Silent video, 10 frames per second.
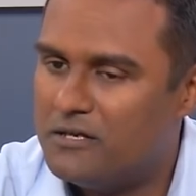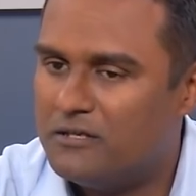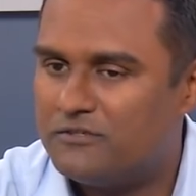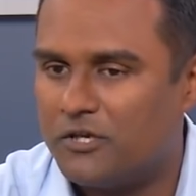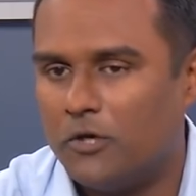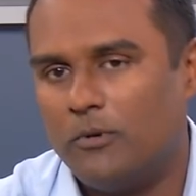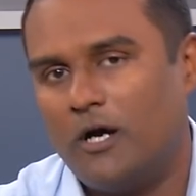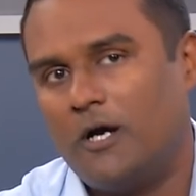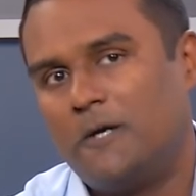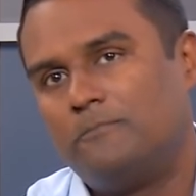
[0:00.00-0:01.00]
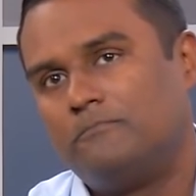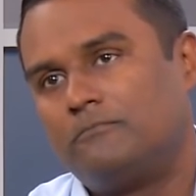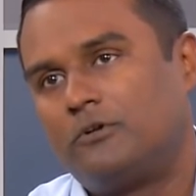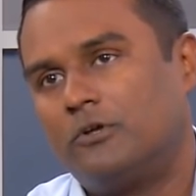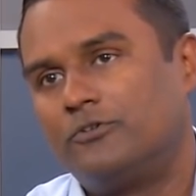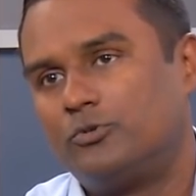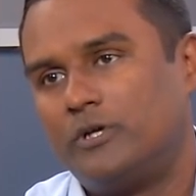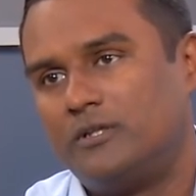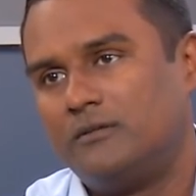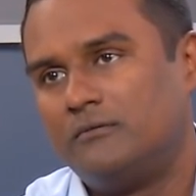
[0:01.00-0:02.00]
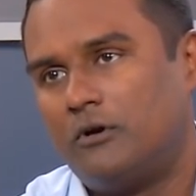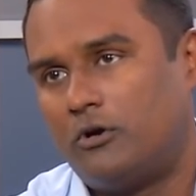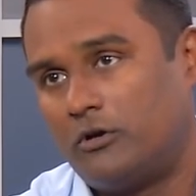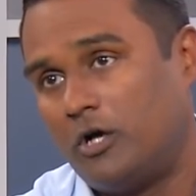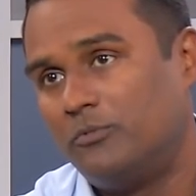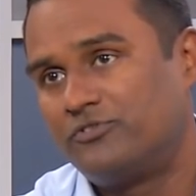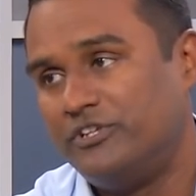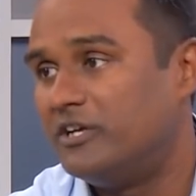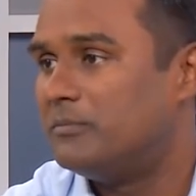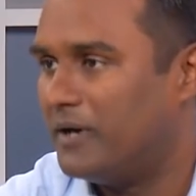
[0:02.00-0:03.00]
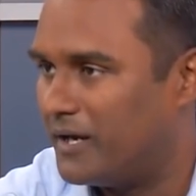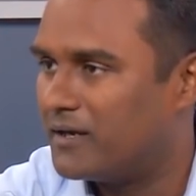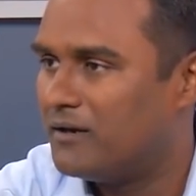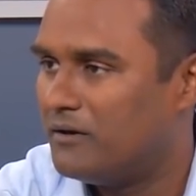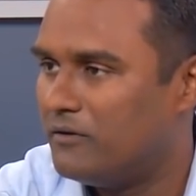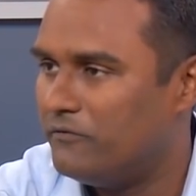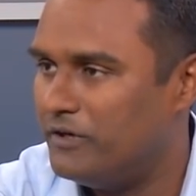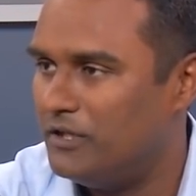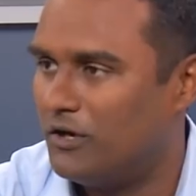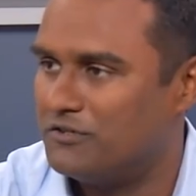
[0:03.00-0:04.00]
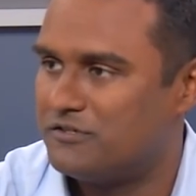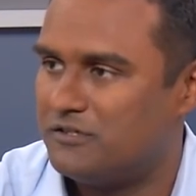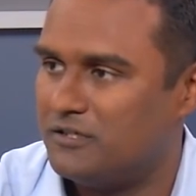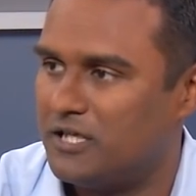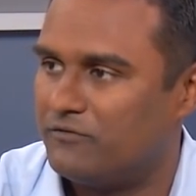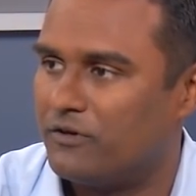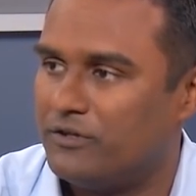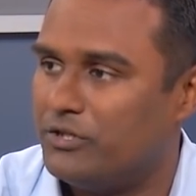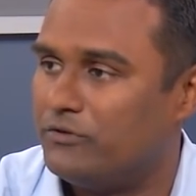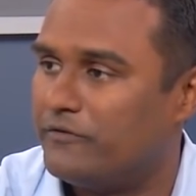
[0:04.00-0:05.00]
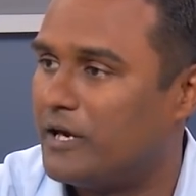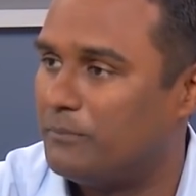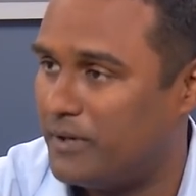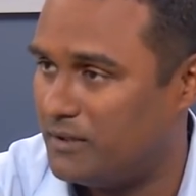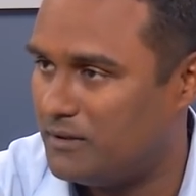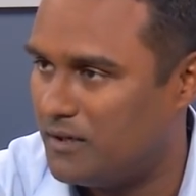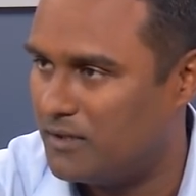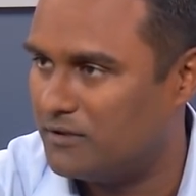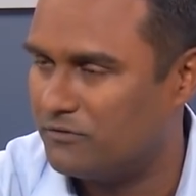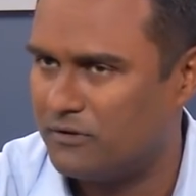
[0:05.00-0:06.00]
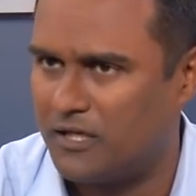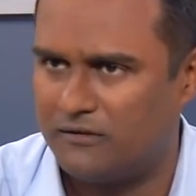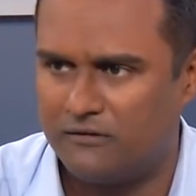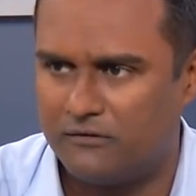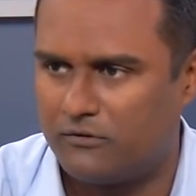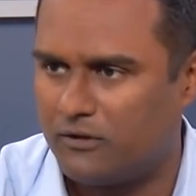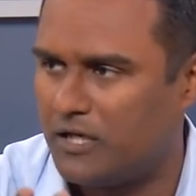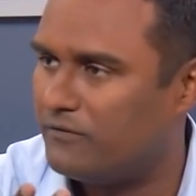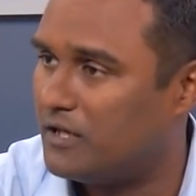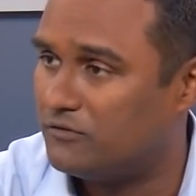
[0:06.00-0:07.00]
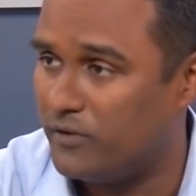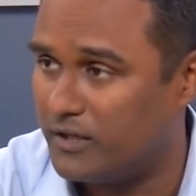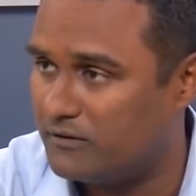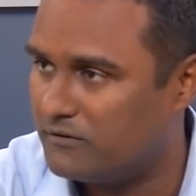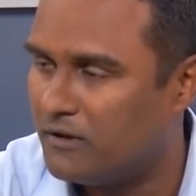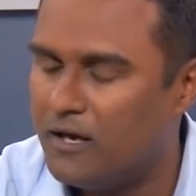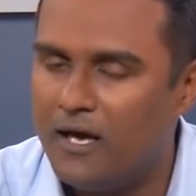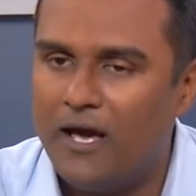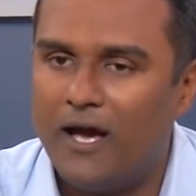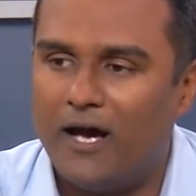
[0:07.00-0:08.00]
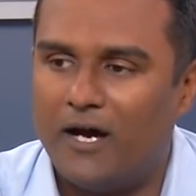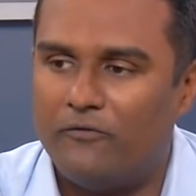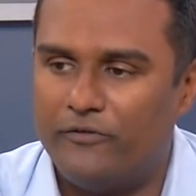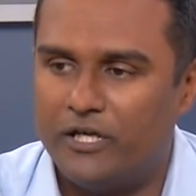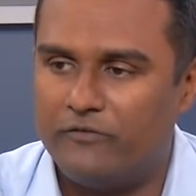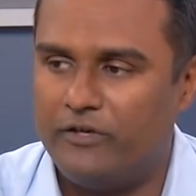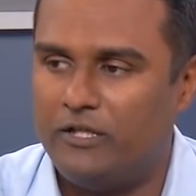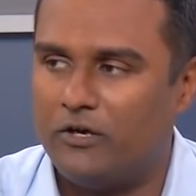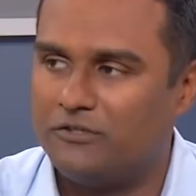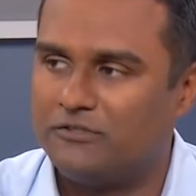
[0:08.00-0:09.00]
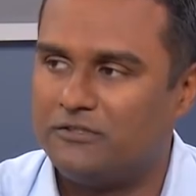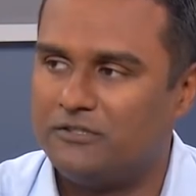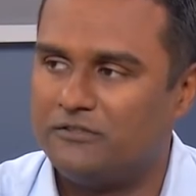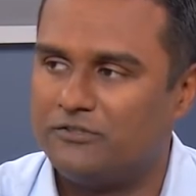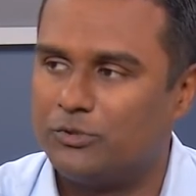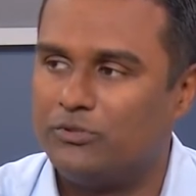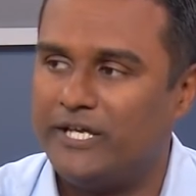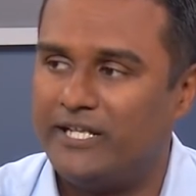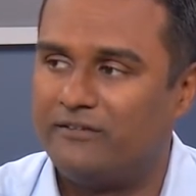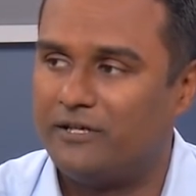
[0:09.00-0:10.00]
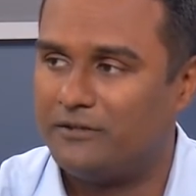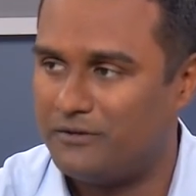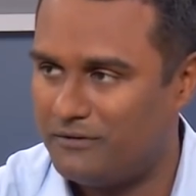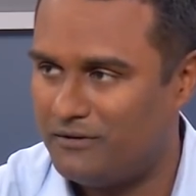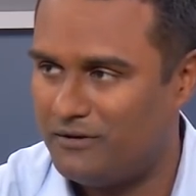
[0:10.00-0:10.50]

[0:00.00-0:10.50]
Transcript: So close to almost a year back, we launched the Network Intuitive campaign, and this was at Cisco Live Las Vegas, where we launched the Cisco DNA Center.